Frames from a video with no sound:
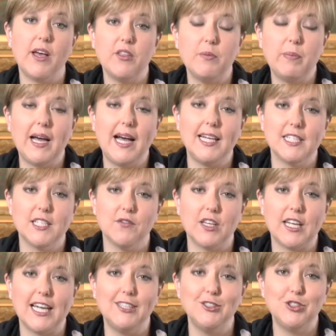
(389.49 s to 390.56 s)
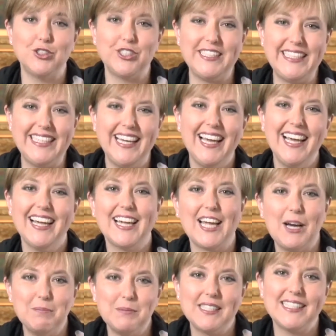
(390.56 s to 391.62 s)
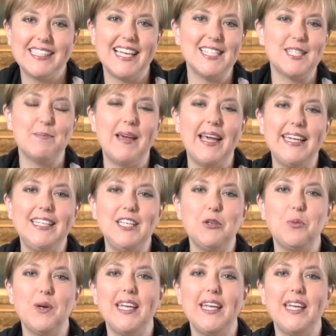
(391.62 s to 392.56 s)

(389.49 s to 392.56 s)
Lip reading: other parts of the country come to Tasmania.